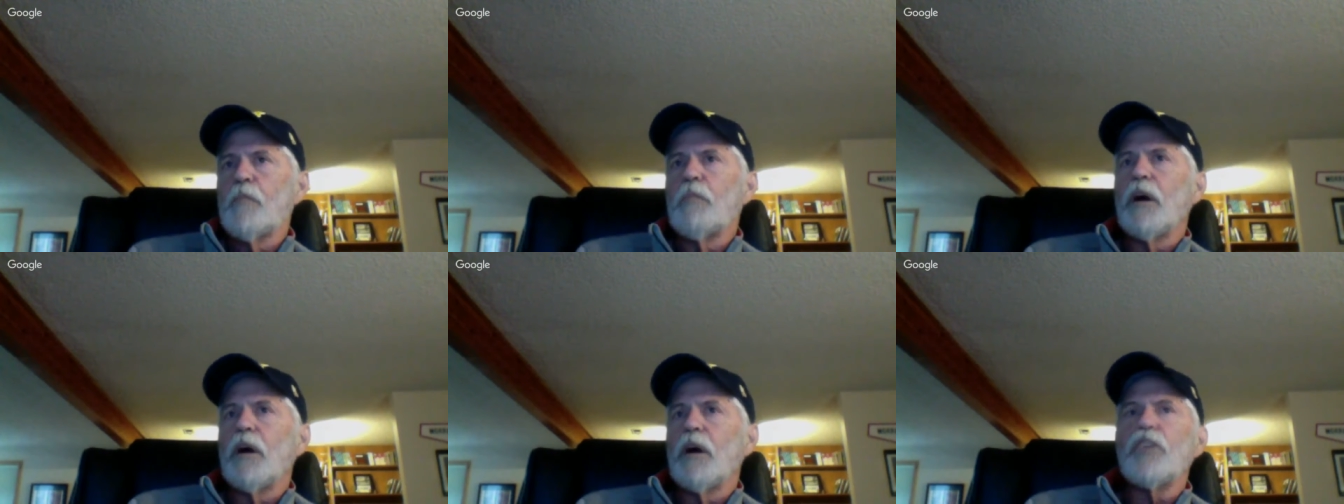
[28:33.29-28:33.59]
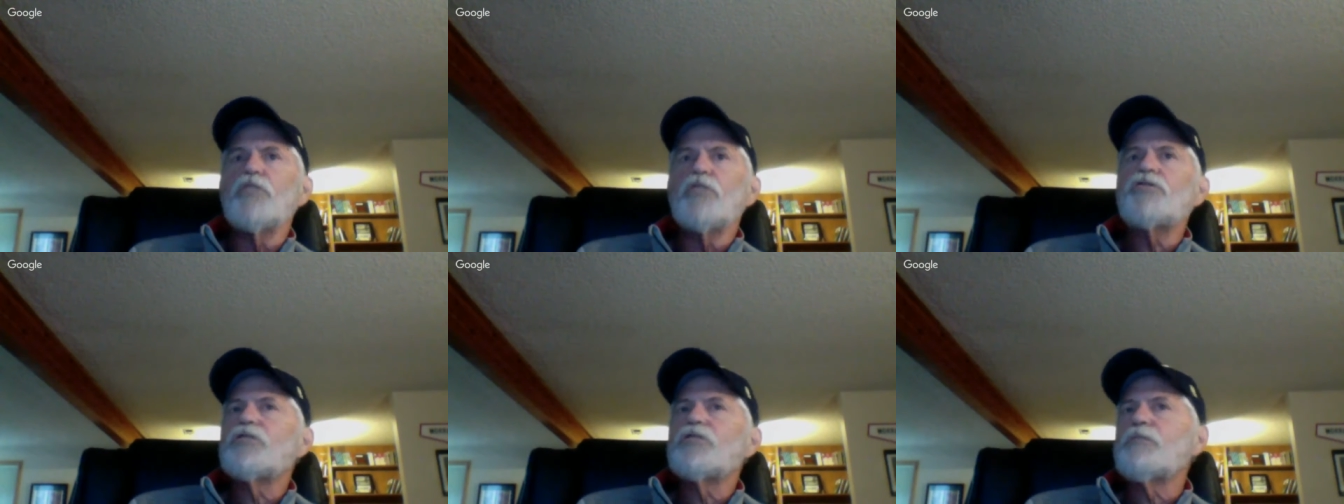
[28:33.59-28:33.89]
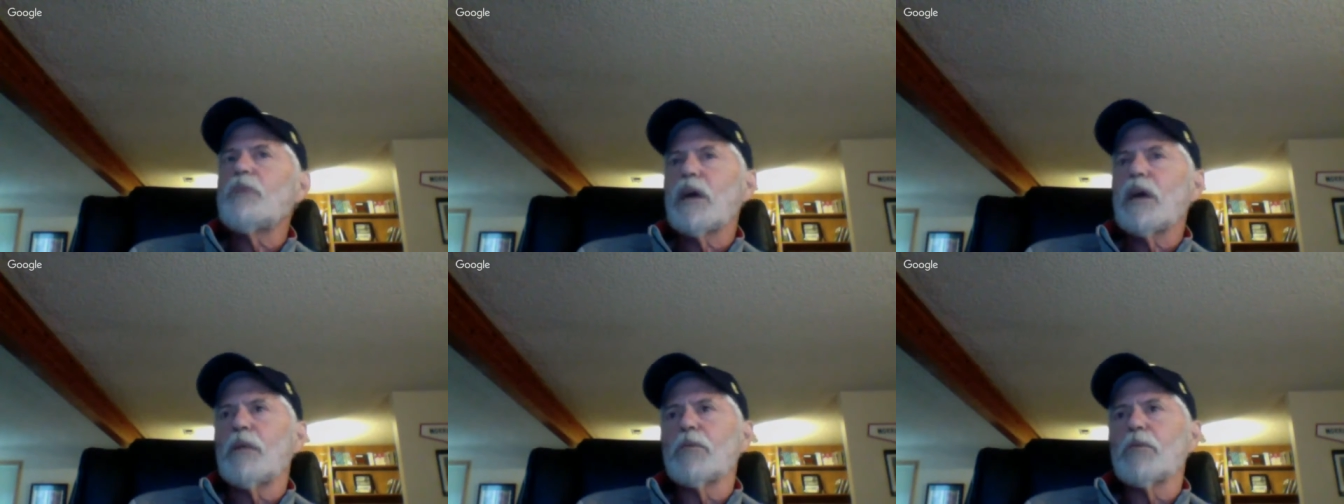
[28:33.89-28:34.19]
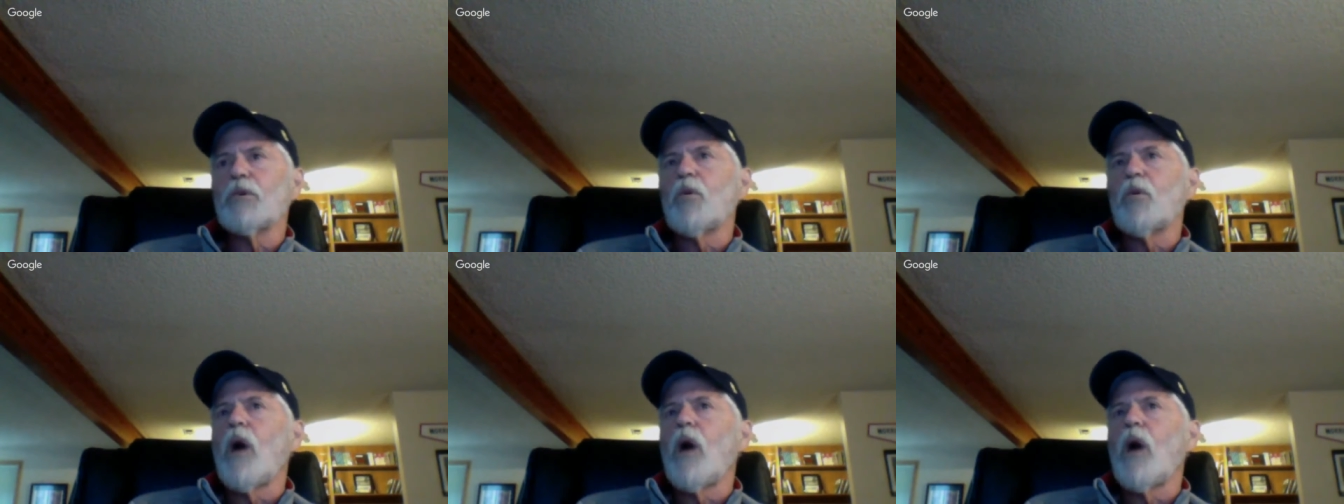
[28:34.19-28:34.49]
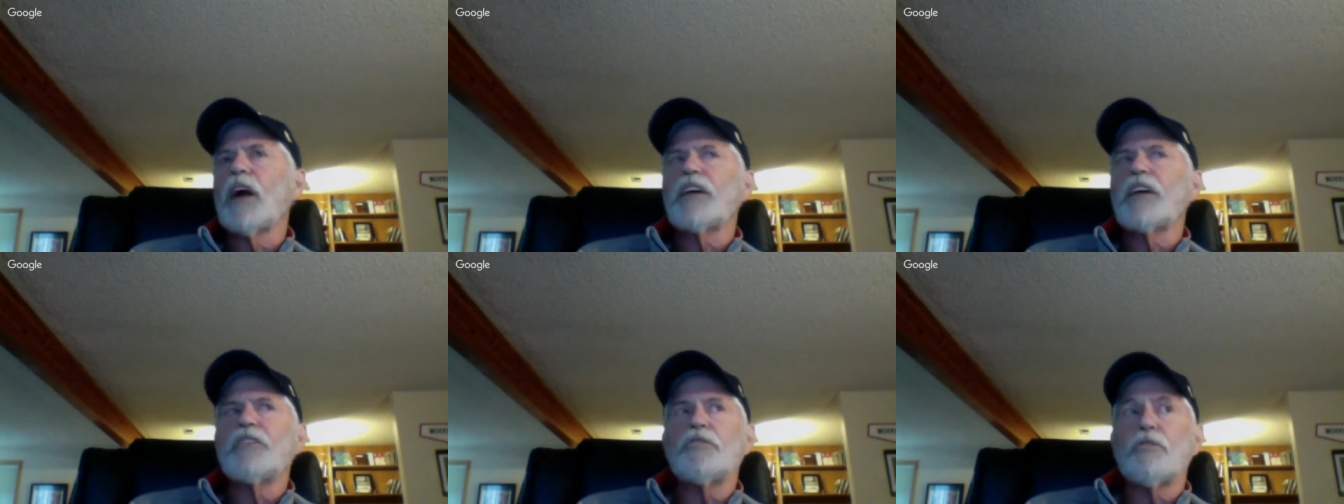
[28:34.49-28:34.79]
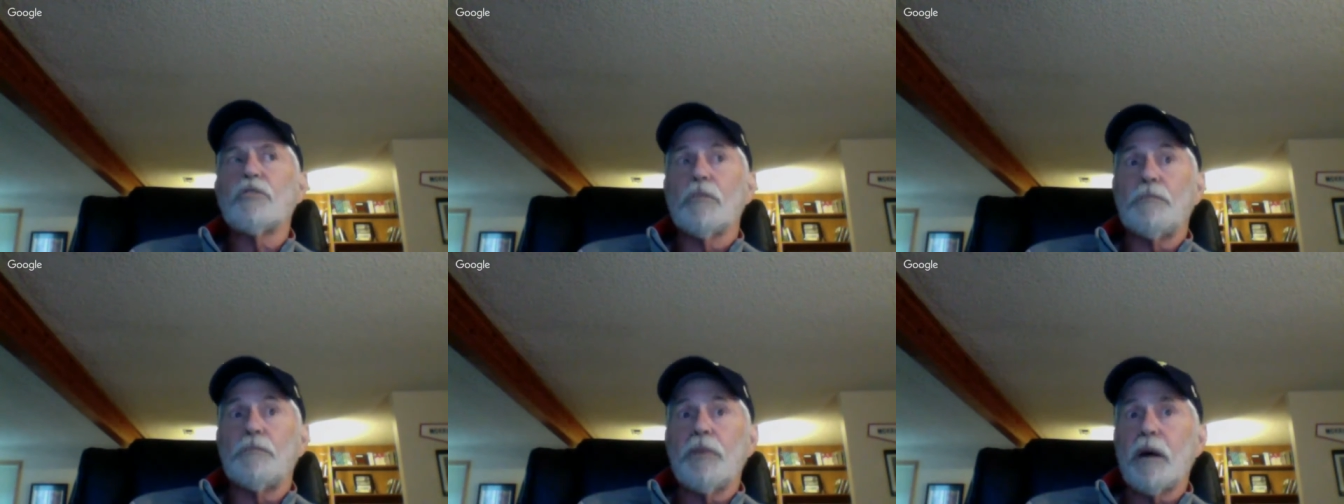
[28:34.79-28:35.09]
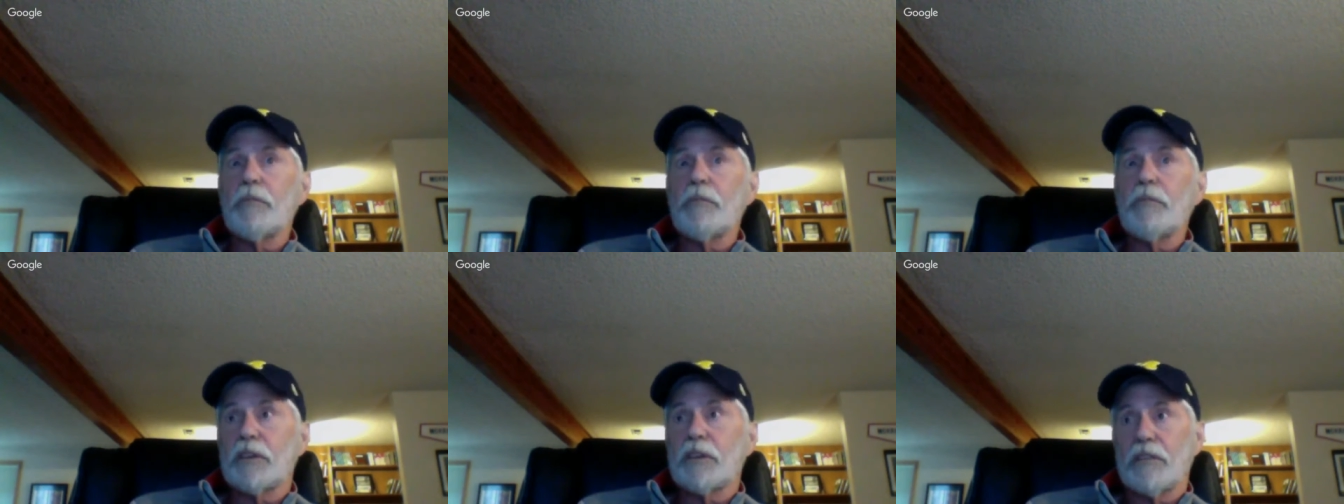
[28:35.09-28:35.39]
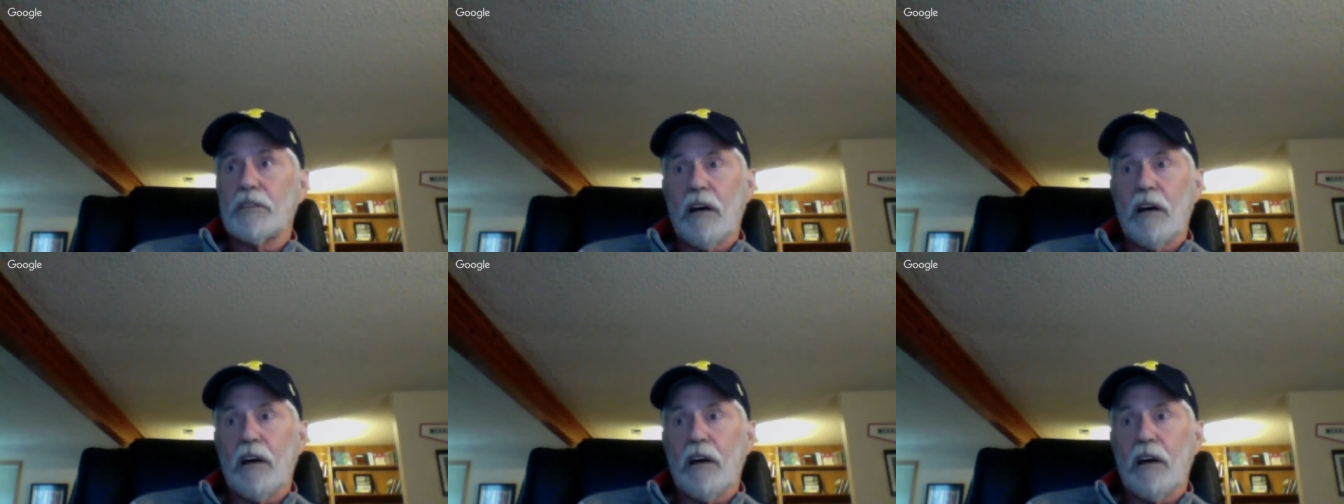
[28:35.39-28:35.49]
But you should be able to walk into a public